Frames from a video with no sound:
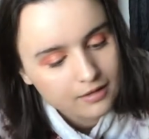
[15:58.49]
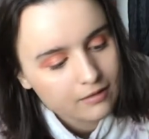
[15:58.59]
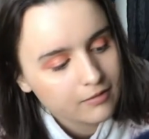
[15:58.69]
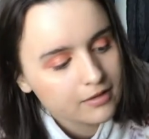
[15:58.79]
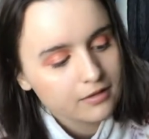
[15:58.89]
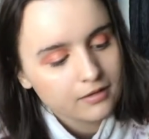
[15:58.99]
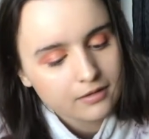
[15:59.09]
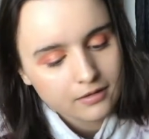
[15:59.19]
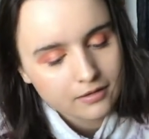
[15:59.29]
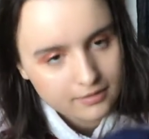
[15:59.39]
I wonder,
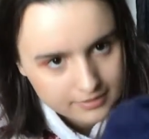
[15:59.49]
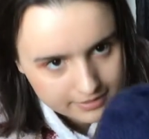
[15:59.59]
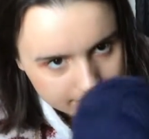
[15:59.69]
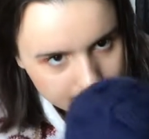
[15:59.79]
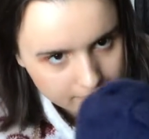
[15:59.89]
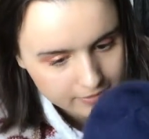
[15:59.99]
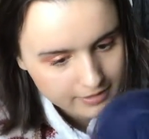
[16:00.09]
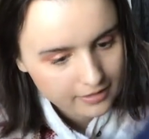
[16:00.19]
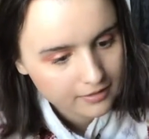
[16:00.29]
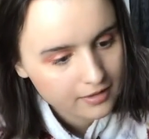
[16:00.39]
is this a different
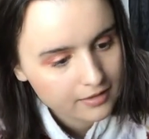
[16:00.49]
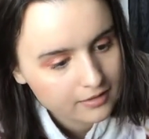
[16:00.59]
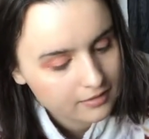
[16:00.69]
dye lot?